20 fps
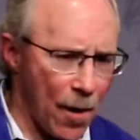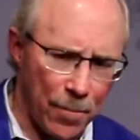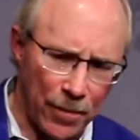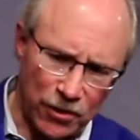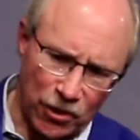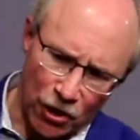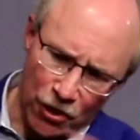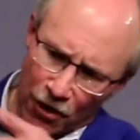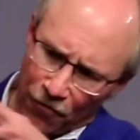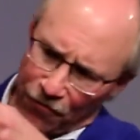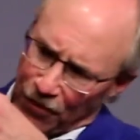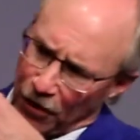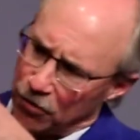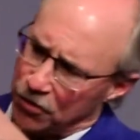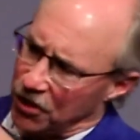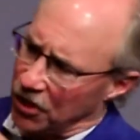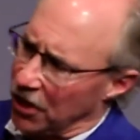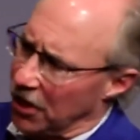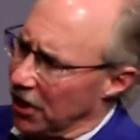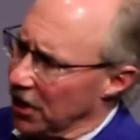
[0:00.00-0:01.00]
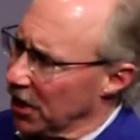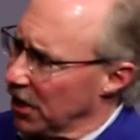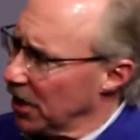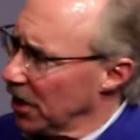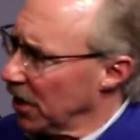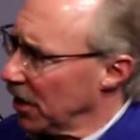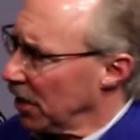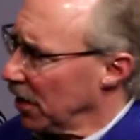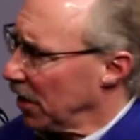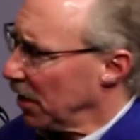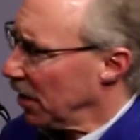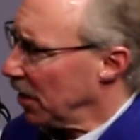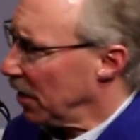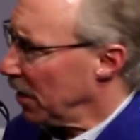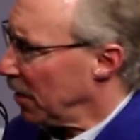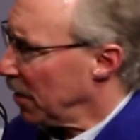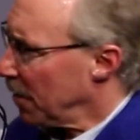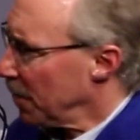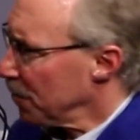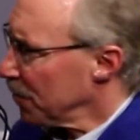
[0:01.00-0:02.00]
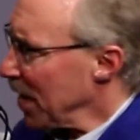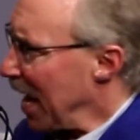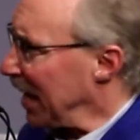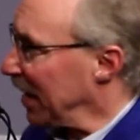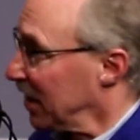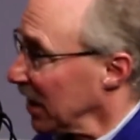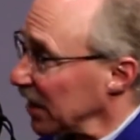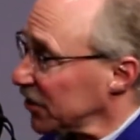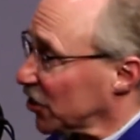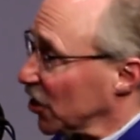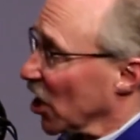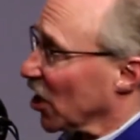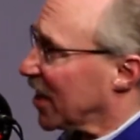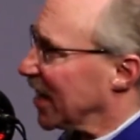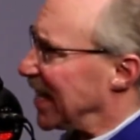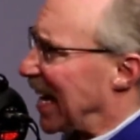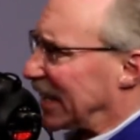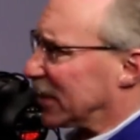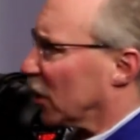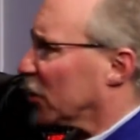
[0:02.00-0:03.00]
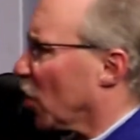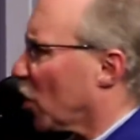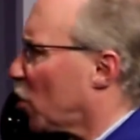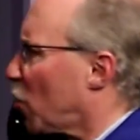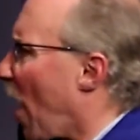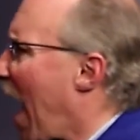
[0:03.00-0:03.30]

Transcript: purpose, and your future. And unless they're connected to